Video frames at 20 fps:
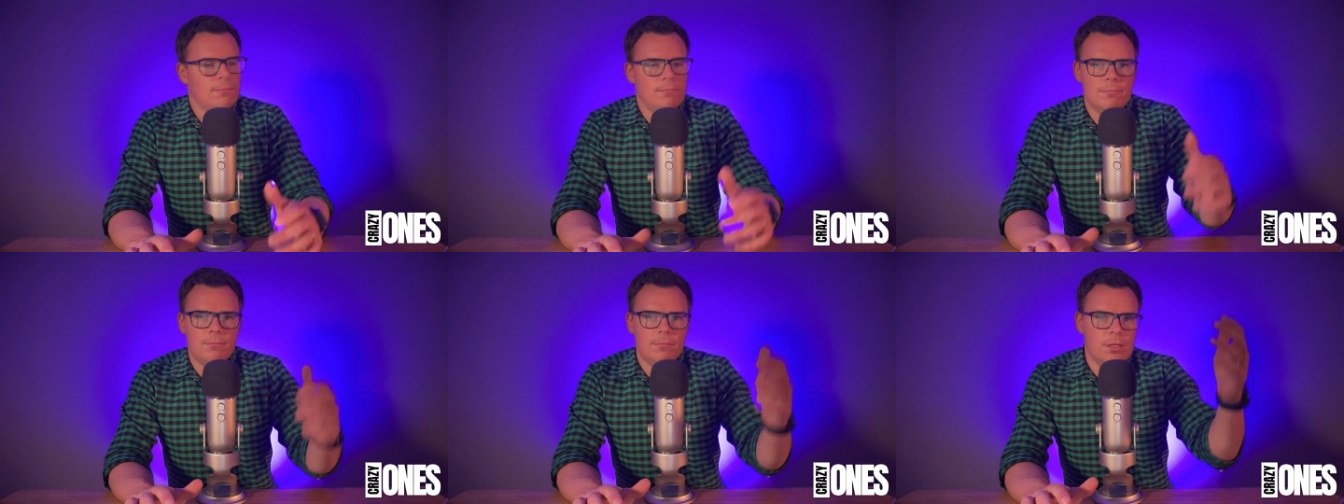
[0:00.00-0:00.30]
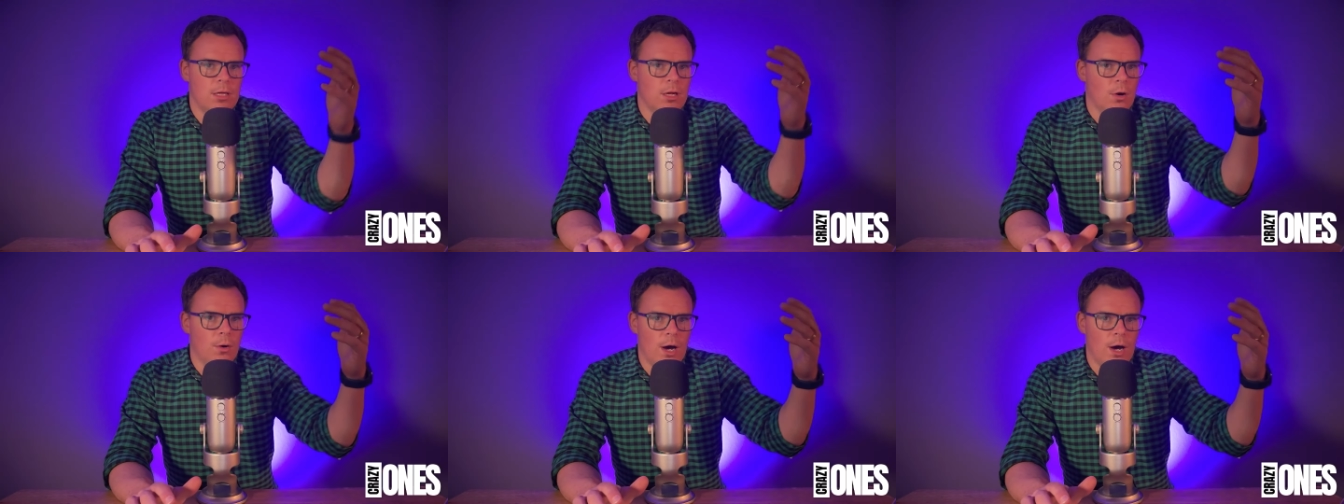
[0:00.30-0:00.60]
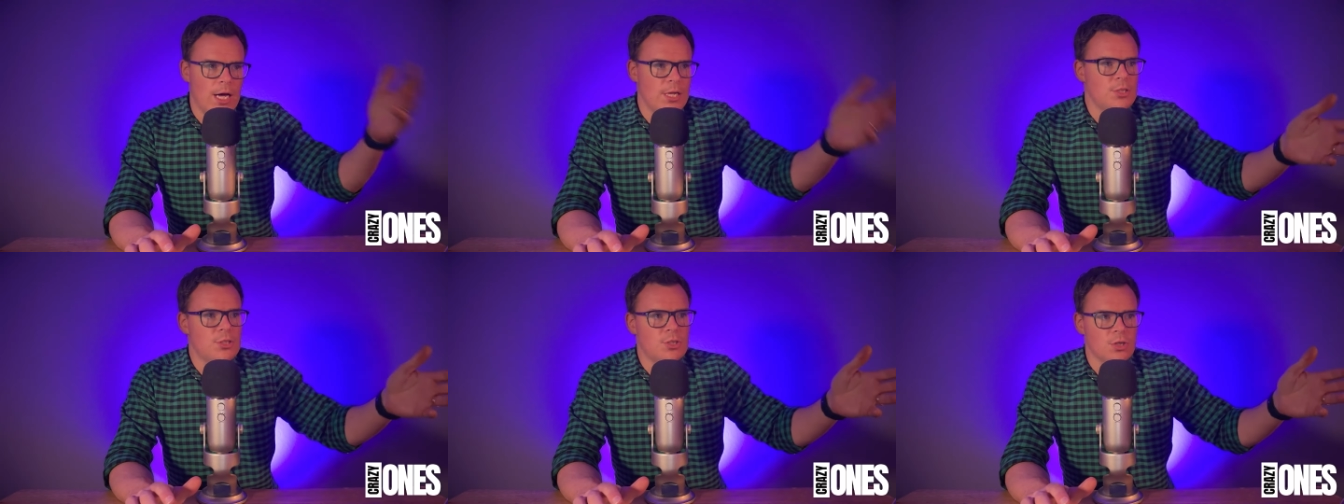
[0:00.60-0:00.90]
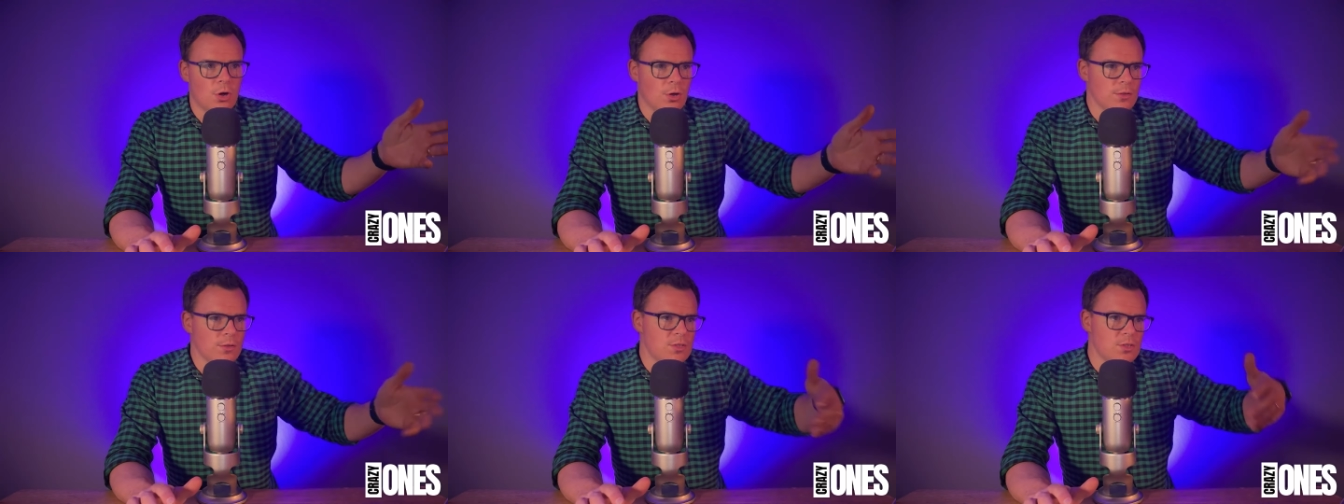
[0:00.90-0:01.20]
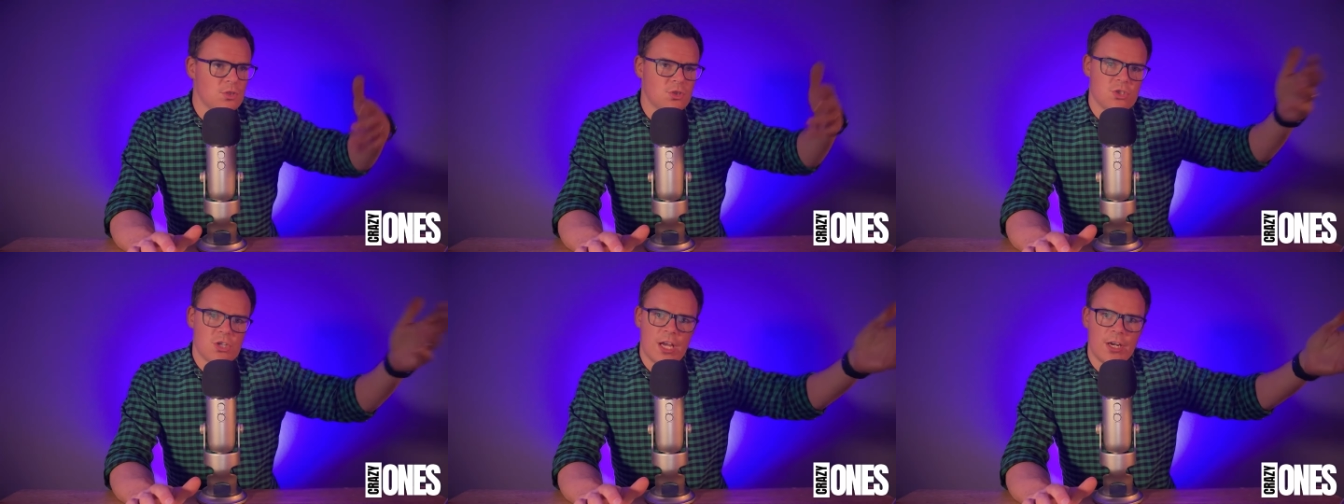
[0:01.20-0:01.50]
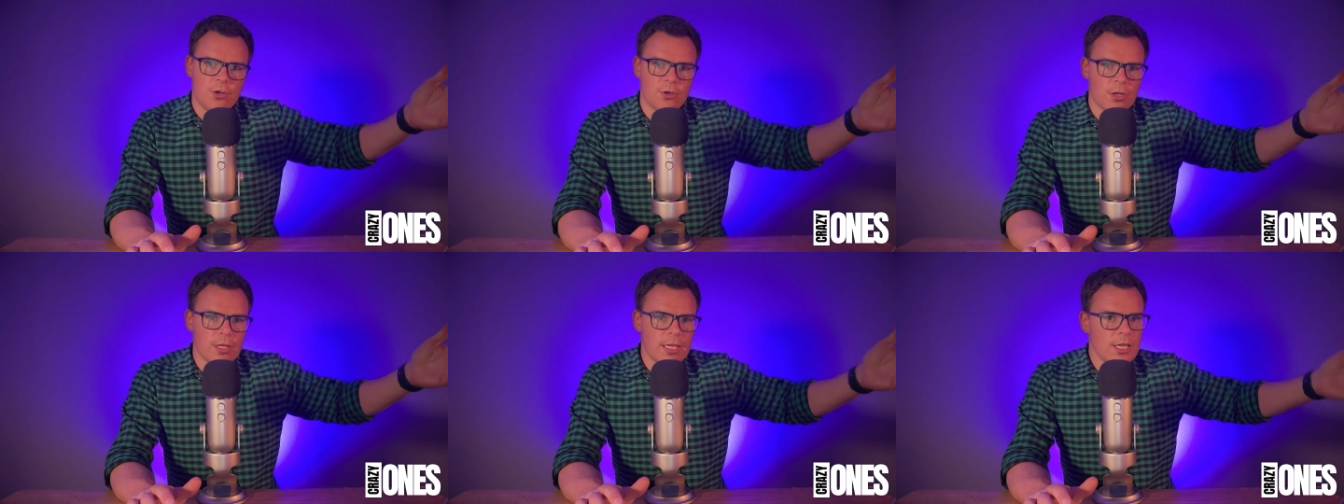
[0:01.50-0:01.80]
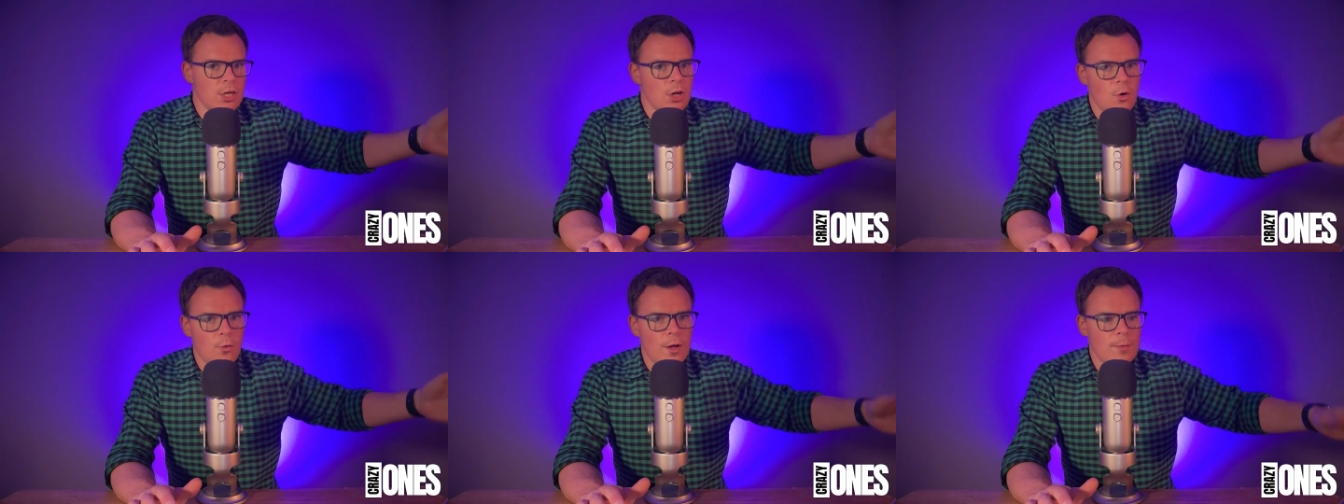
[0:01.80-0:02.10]
you know, adults generally
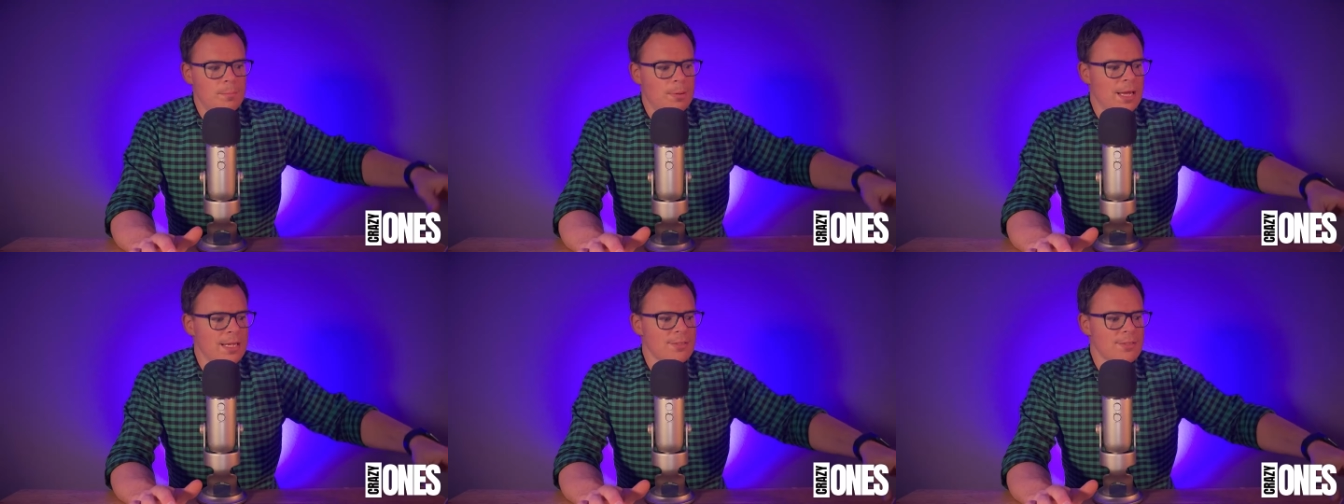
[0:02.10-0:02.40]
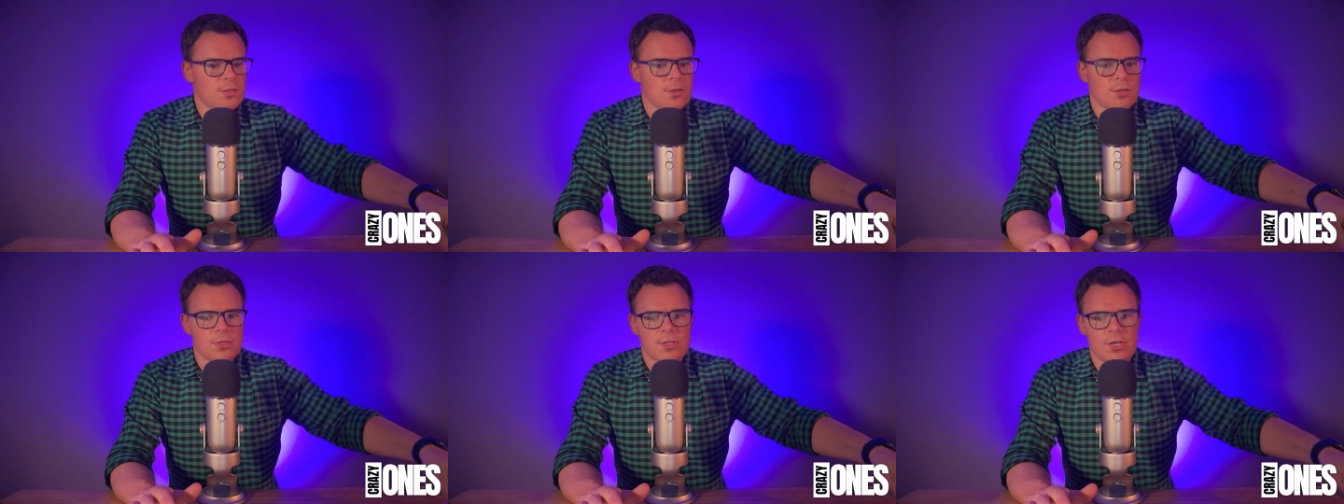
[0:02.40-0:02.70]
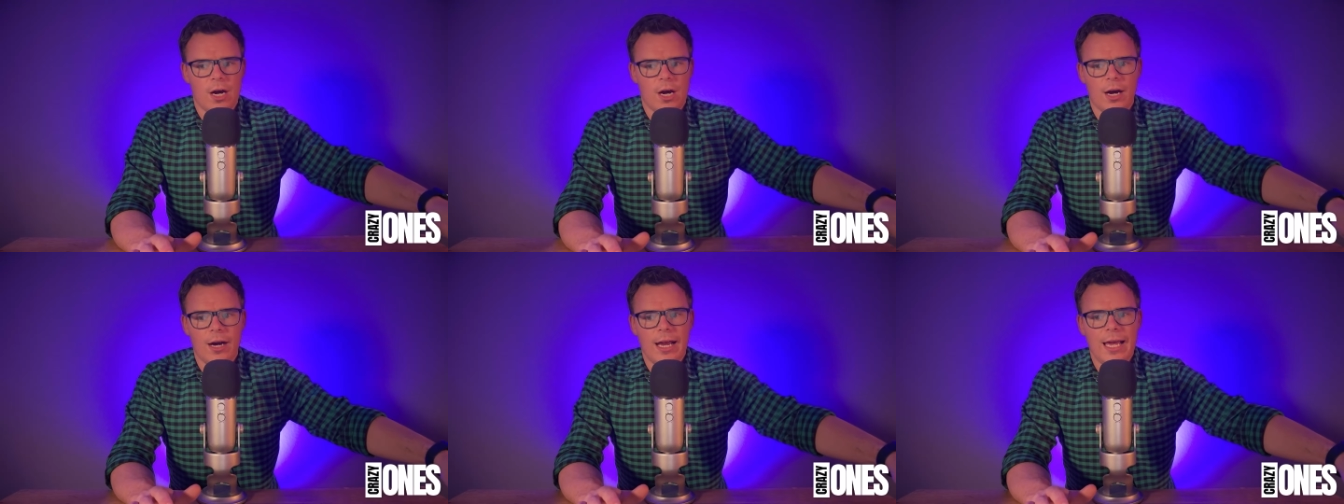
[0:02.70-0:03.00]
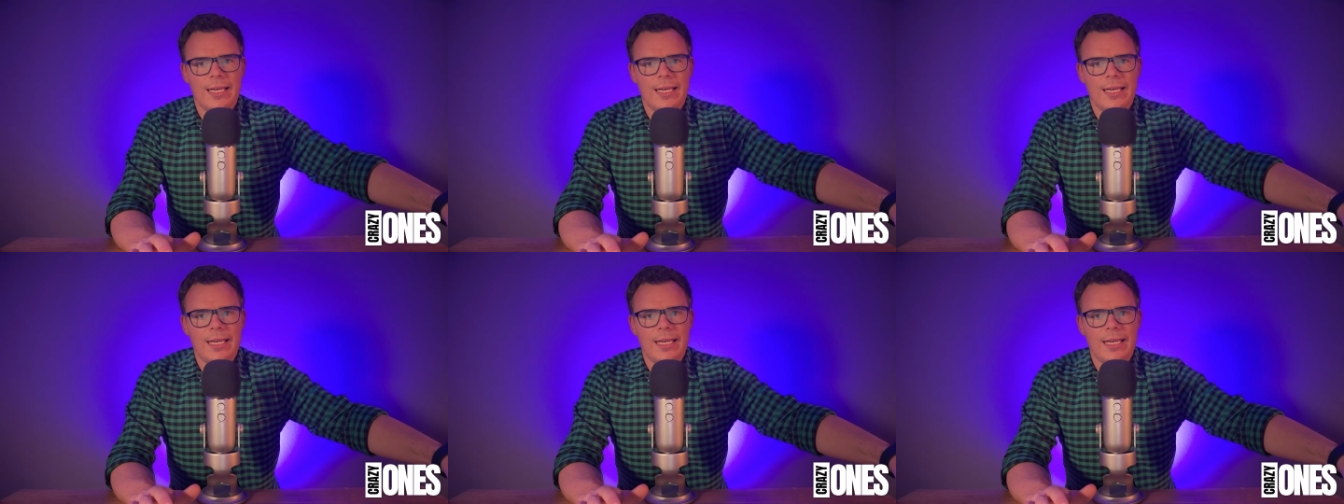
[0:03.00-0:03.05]
know what pencils are,